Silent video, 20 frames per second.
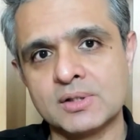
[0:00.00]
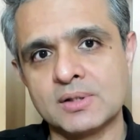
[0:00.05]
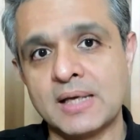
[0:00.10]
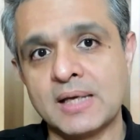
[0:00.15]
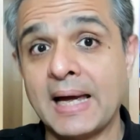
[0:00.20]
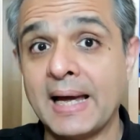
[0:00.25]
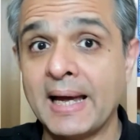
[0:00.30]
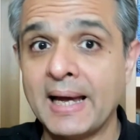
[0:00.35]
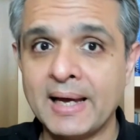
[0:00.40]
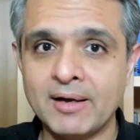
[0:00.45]

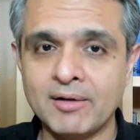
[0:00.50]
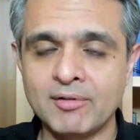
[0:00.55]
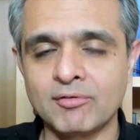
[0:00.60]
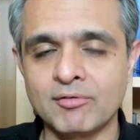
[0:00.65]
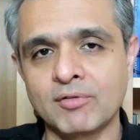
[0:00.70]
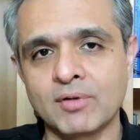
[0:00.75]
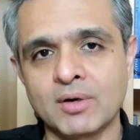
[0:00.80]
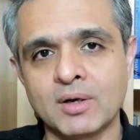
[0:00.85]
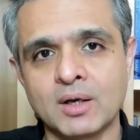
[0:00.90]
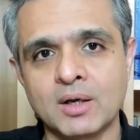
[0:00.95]
have
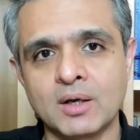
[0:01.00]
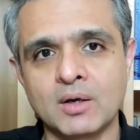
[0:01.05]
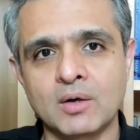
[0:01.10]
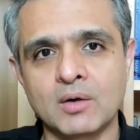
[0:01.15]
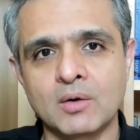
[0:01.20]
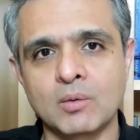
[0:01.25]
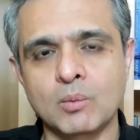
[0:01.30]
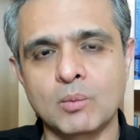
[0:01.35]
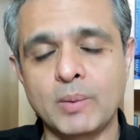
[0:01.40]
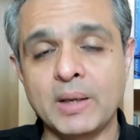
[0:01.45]

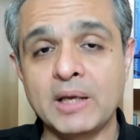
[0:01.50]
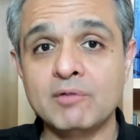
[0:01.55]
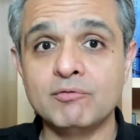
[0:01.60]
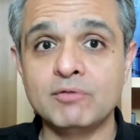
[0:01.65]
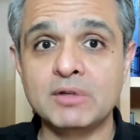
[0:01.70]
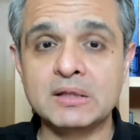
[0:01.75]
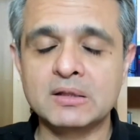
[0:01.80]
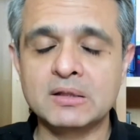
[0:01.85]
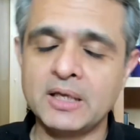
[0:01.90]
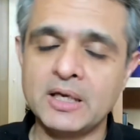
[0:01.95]
when
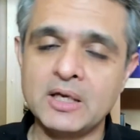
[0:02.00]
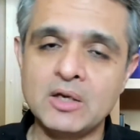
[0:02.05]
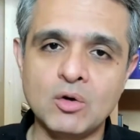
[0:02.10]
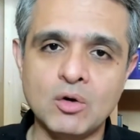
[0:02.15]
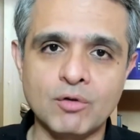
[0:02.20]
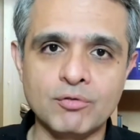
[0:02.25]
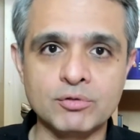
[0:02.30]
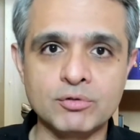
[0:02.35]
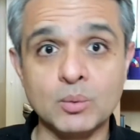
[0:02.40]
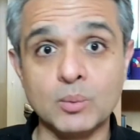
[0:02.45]
we think
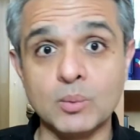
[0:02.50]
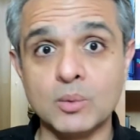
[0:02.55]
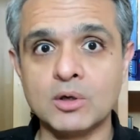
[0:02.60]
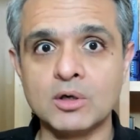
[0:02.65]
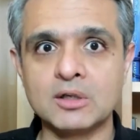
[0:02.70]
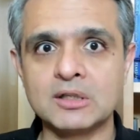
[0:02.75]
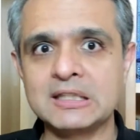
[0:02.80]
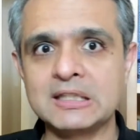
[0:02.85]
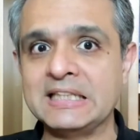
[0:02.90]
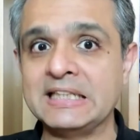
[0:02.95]
of the
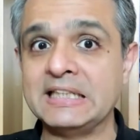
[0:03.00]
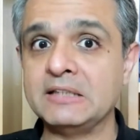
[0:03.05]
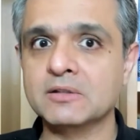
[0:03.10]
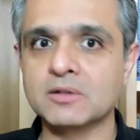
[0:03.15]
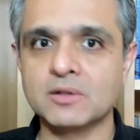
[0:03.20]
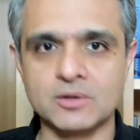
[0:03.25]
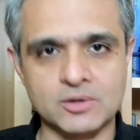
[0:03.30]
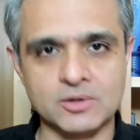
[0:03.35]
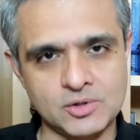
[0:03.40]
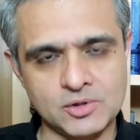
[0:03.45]
word
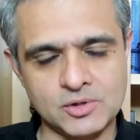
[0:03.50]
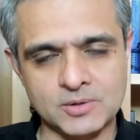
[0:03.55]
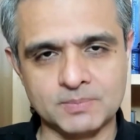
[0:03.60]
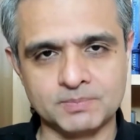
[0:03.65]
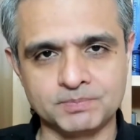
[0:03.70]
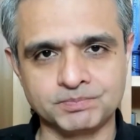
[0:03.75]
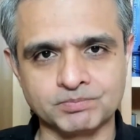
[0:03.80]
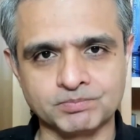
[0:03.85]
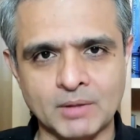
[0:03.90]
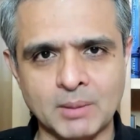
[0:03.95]
leaders.
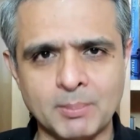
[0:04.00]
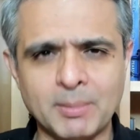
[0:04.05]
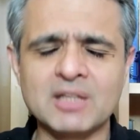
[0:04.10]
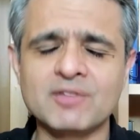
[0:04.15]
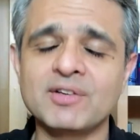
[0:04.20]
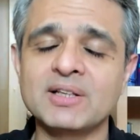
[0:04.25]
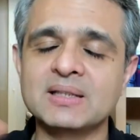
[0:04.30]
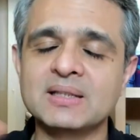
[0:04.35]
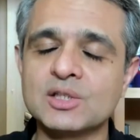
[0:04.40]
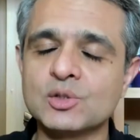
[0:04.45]
By the
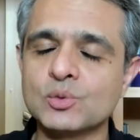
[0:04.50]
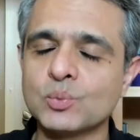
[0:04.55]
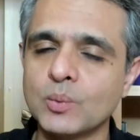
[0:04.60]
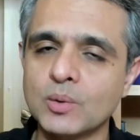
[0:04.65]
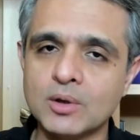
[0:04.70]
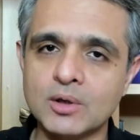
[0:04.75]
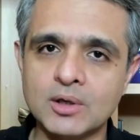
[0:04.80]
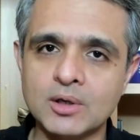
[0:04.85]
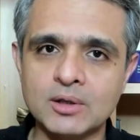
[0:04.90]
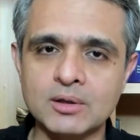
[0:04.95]
way, this
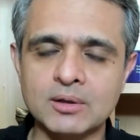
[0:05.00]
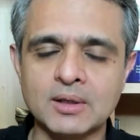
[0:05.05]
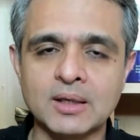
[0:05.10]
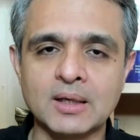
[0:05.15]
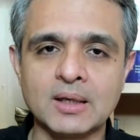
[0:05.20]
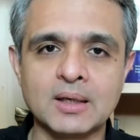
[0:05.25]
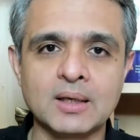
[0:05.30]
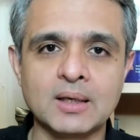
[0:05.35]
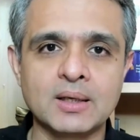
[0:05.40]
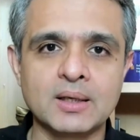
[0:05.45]
word
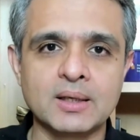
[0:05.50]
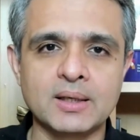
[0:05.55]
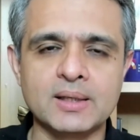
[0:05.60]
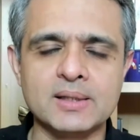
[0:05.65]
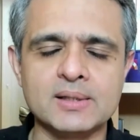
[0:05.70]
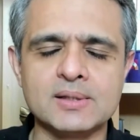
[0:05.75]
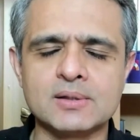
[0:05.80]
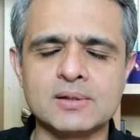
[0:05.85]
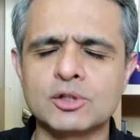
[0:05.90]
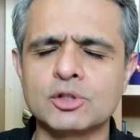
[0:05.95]

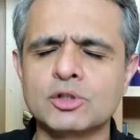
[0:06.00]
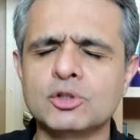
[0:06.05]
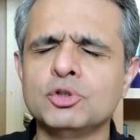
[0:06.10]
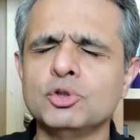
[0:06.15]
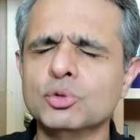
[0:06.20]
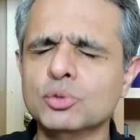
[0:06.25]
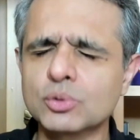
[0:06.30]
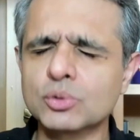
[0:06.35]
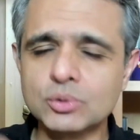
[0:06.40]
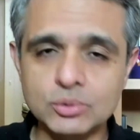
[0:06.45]
is
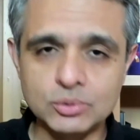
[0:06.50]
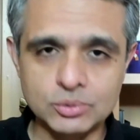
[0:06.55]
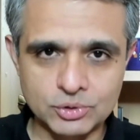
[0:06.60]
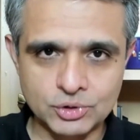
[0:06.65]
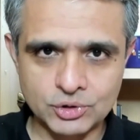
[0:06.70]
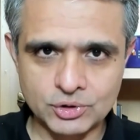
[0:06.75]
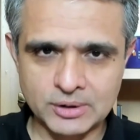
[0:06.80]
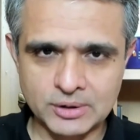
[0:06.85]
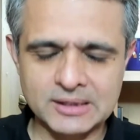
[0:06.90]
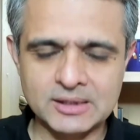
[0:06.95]

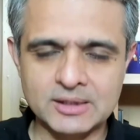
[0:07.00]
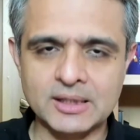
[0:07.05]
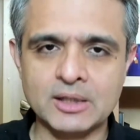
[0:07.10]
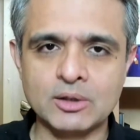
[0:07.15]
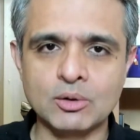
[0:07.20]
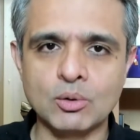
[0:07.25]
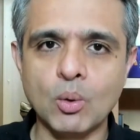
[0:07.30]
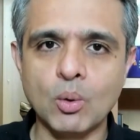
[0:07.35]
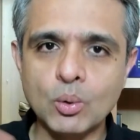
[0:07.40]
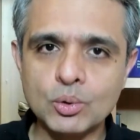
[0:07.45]
huge. It's an
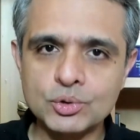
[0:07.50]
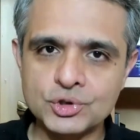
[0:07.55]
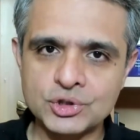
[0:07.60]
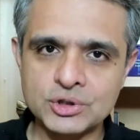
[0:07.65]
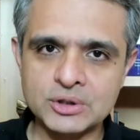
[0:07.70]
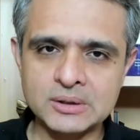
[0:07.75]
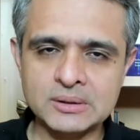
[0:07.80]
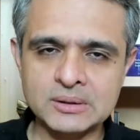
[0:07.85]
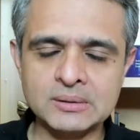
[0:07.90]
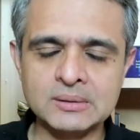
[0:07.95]

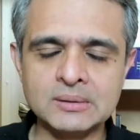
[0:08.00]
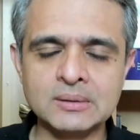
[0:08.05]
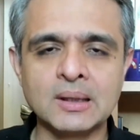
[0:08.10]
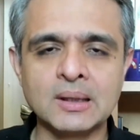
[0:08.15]
ocean.